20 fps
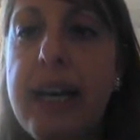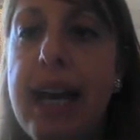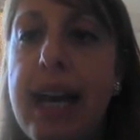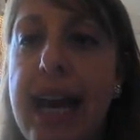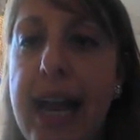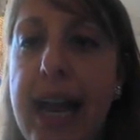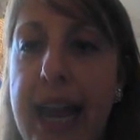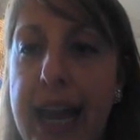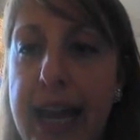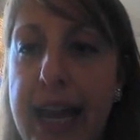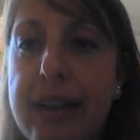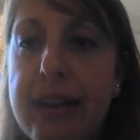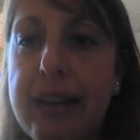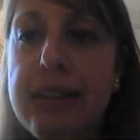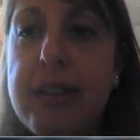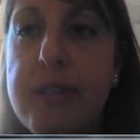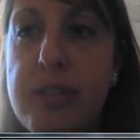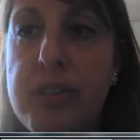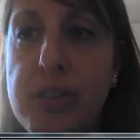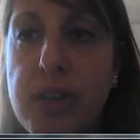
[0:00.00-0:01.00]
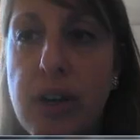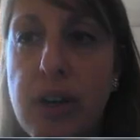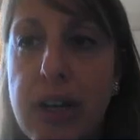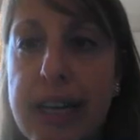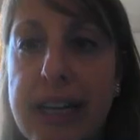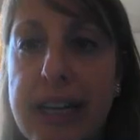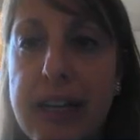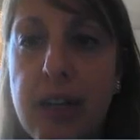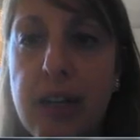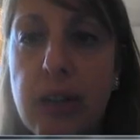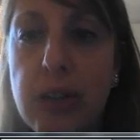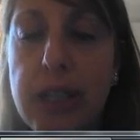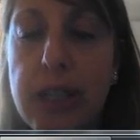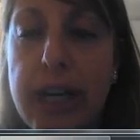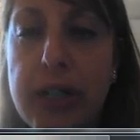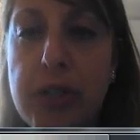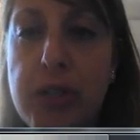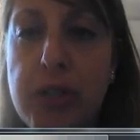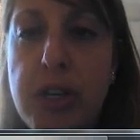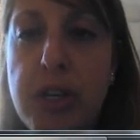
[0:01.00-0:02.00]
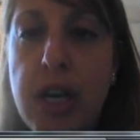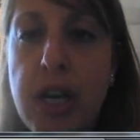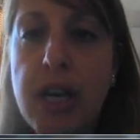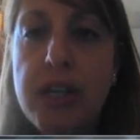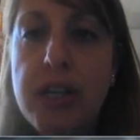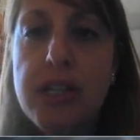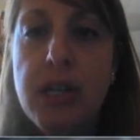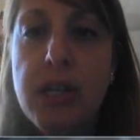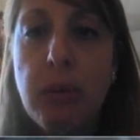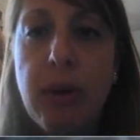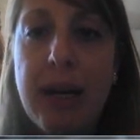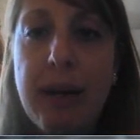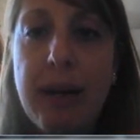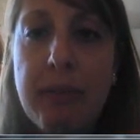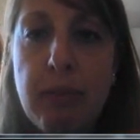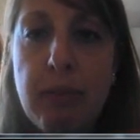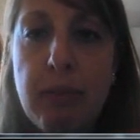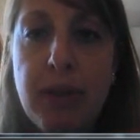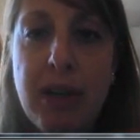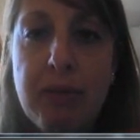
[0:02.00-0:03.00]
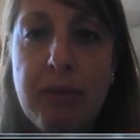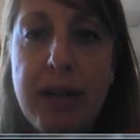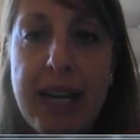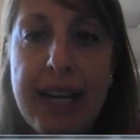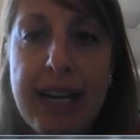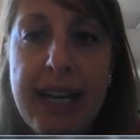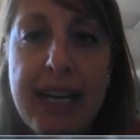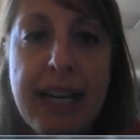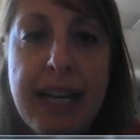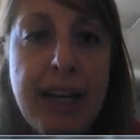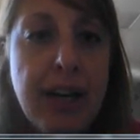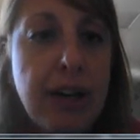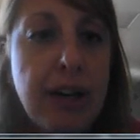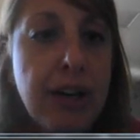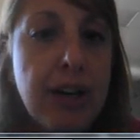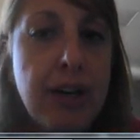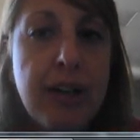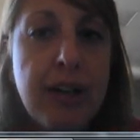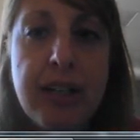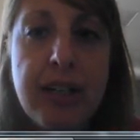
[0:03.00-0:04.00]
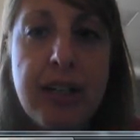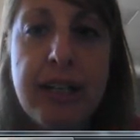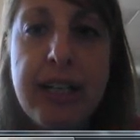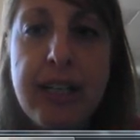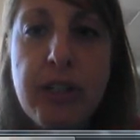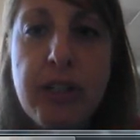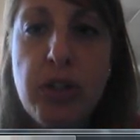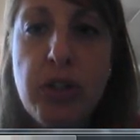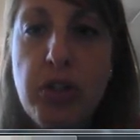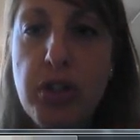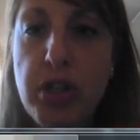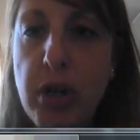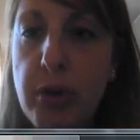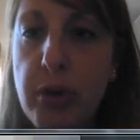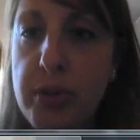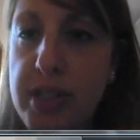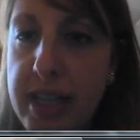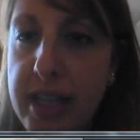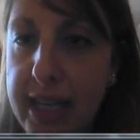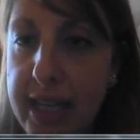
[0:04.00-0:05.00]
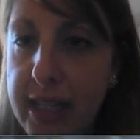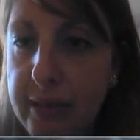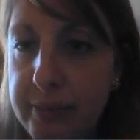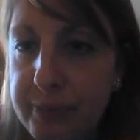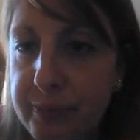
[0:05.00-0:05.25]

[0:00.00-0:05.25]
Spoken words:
and start eating her lunch. So what I'm going to put right here is Josie.